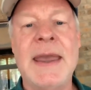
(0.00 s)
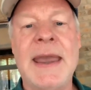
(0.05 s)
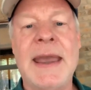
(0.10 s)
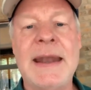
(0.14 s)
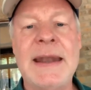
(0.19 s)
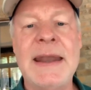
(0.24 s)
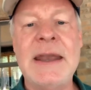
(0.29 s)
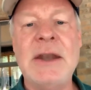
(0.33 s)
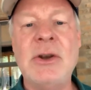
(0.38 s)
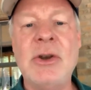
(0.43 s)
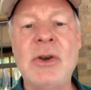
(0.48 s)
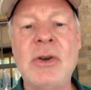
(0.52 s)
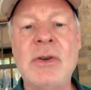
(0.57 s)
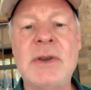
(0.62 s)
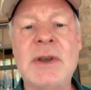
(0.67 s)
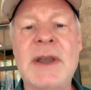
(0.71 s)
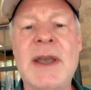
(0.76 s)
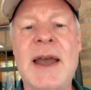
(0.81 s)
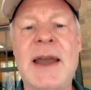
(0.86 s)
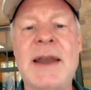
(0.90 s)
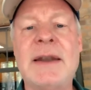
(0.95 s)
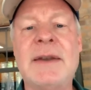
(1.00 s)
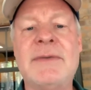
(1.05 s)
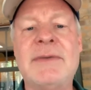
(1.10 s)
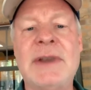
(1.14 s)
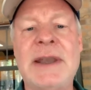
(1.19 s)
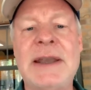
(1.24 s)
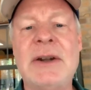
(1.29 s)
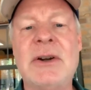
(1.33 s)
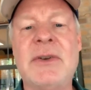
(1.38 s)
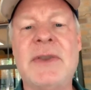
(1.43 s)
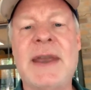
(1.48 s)
and he knew the kind of
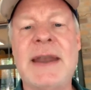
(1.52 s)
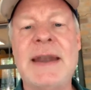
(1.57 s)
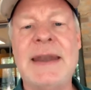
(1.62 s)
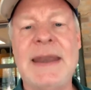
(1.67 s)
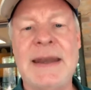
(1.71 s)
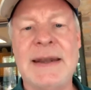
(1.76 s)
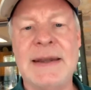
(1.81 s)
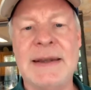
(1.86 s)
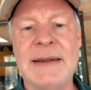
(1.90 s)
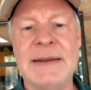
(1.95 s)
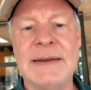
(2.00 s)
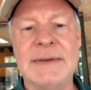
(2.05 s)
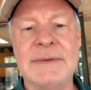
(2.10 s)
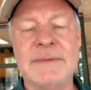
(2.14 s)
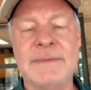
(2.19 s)
leader they needed.